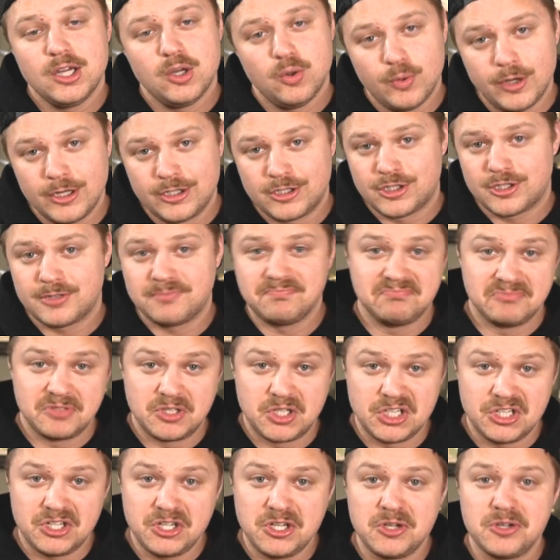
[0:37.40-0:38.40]
which,
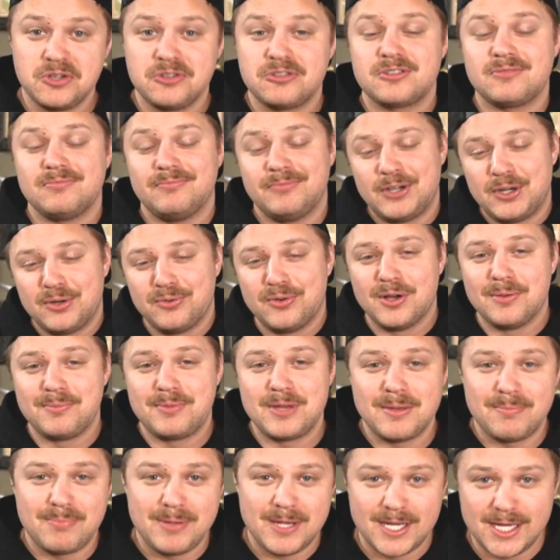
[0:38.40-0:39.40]
good news, there will
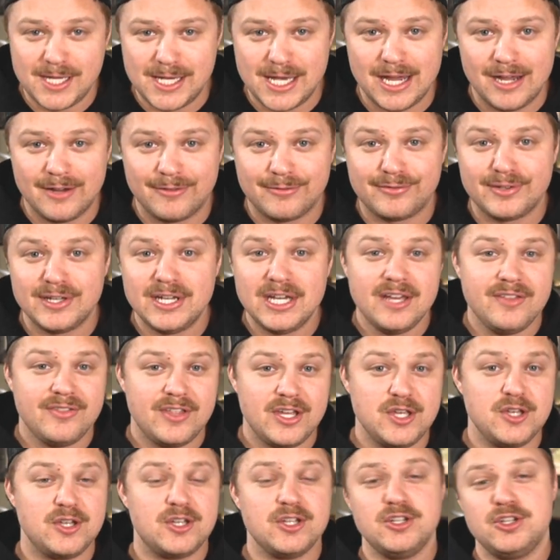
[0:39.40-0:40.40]
be a PDF
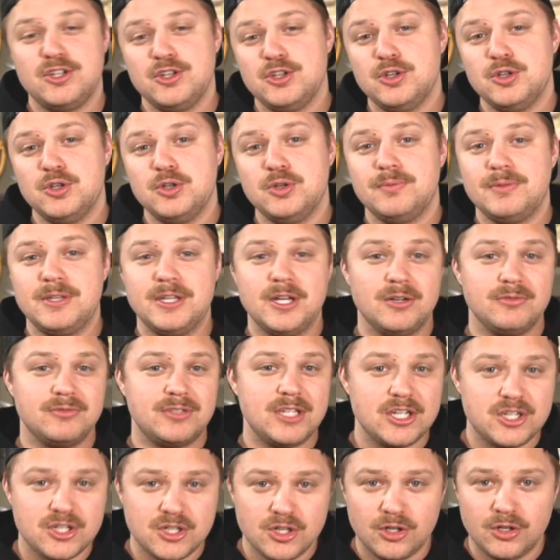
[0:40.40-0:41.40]
that you can do,
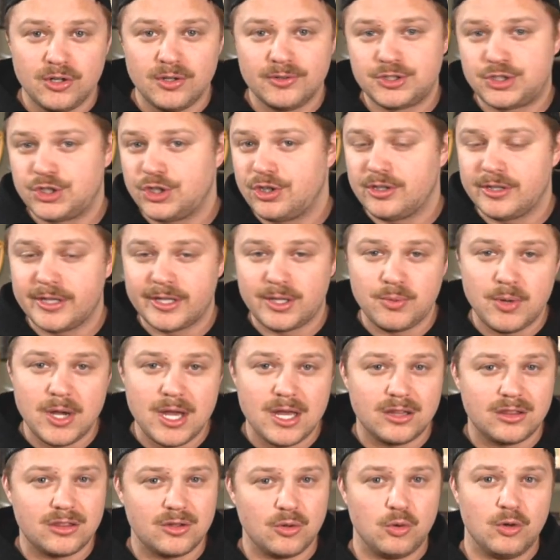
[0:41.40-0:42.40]
digital journaling
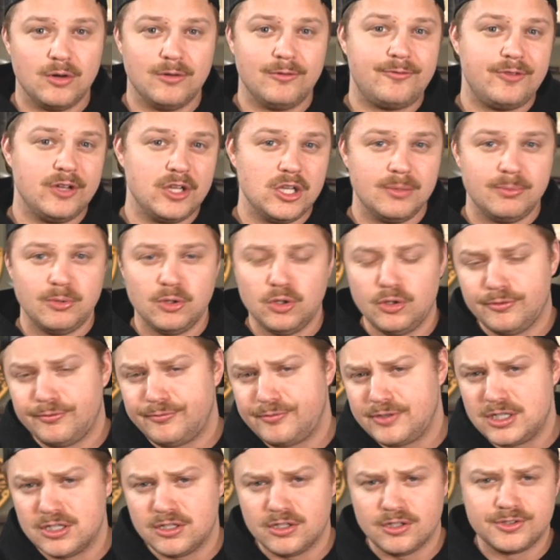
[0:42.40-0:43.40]
with, or fillable
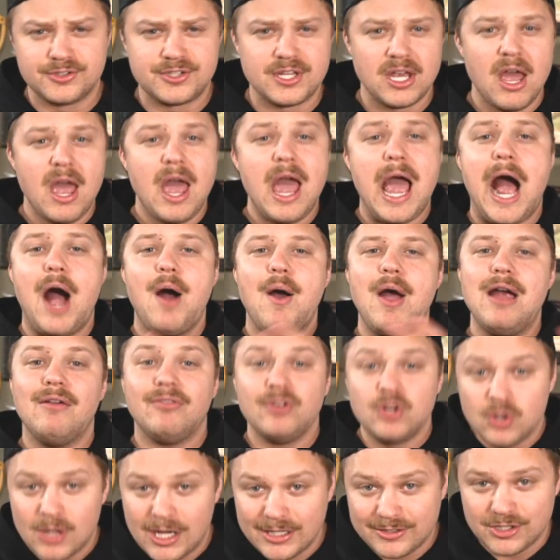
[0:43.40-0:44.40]
fields, however
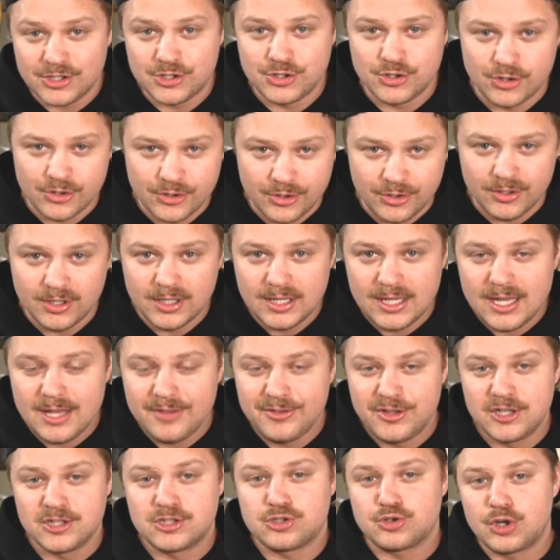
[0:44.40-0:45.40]
you like to journal.
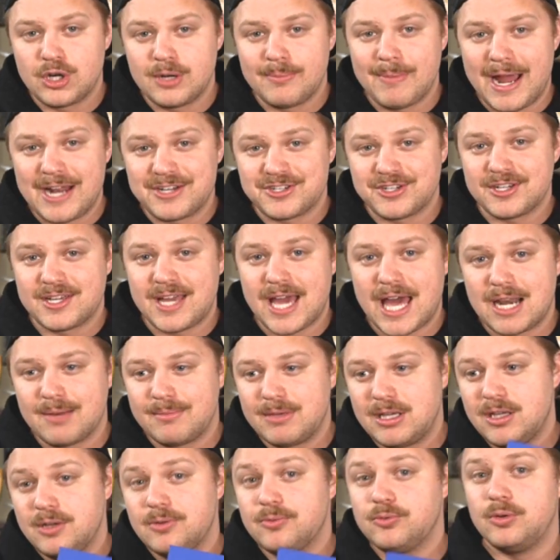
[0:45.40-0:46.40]
The Istoria Magic
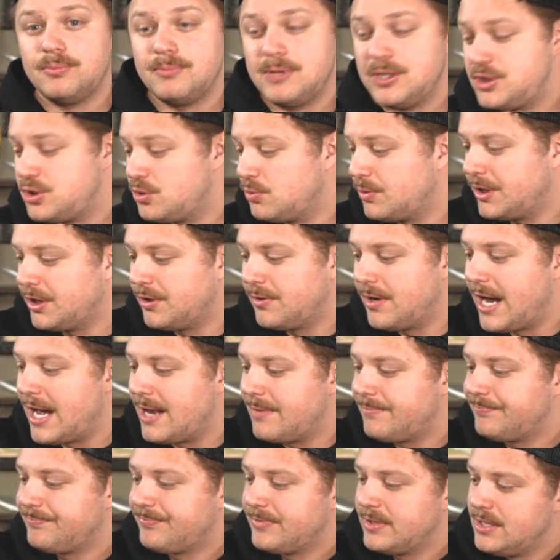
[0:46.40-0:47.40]
Academy will meet you where you're
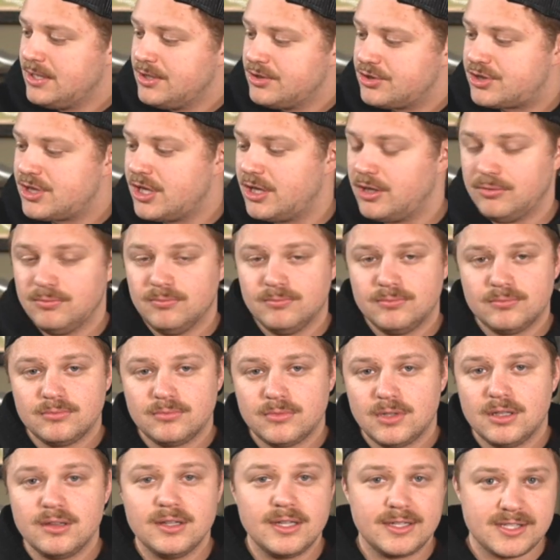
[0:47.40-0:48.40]
at. So
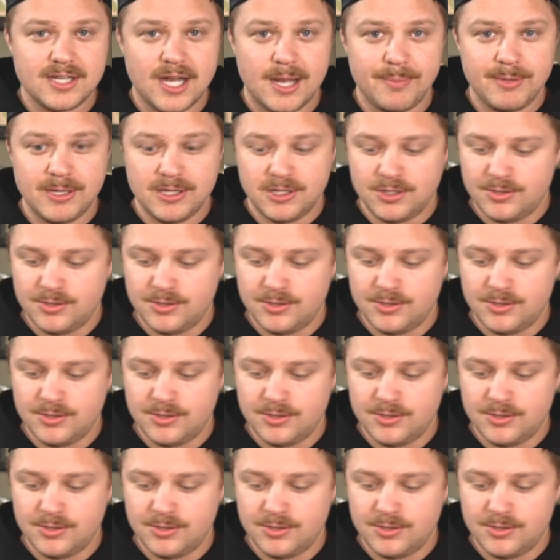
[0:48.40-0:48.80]
let's hop into